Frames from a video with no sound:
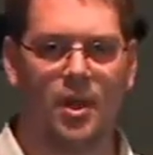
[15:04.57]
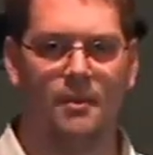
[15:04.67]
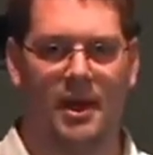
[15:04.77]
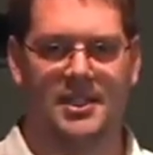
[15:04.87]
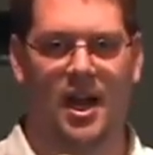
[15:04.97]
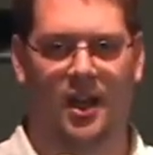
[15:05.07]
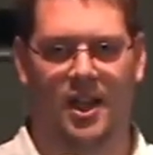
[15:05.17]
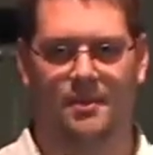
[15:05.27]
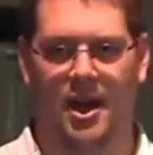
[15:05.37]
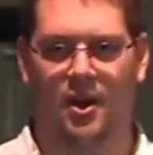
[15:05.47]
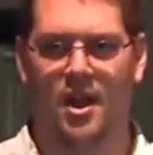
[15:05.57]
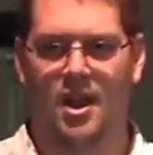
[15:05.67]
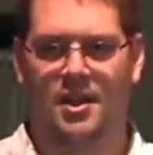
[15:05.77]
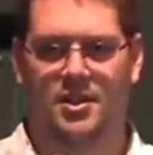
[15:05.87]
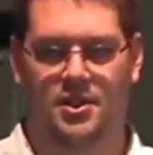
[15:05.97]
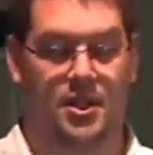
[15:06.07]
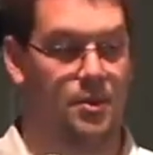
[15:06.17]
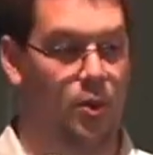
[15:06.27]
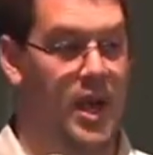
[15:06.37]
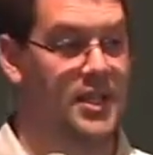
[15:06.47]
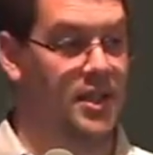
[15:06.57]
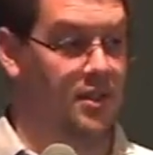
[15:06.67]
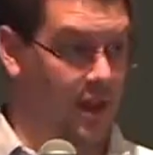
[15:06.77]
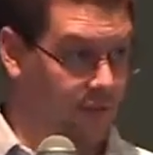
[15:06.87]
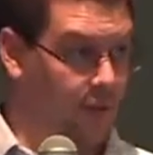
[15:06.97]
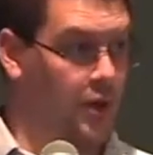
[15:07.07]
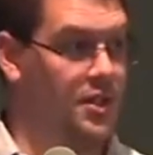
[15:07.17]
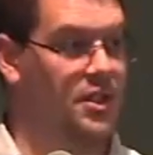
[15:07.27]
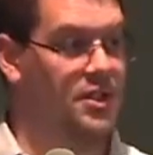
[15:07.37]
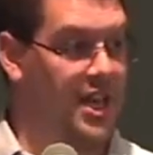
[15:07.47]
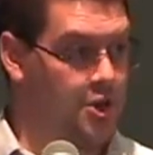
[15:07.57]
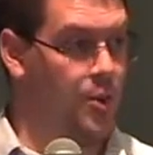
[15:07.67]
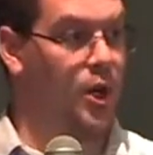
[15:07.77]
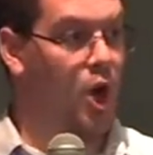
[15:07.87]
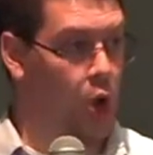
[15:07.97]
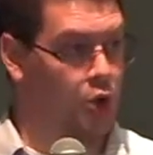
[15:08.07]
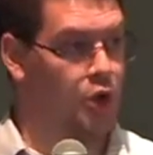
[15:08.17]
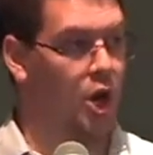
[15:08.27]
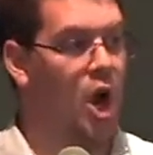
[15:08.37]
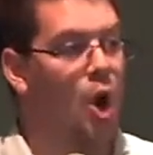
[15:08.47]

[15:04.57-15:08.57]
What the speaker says: by talking about some of the ways that that first century culture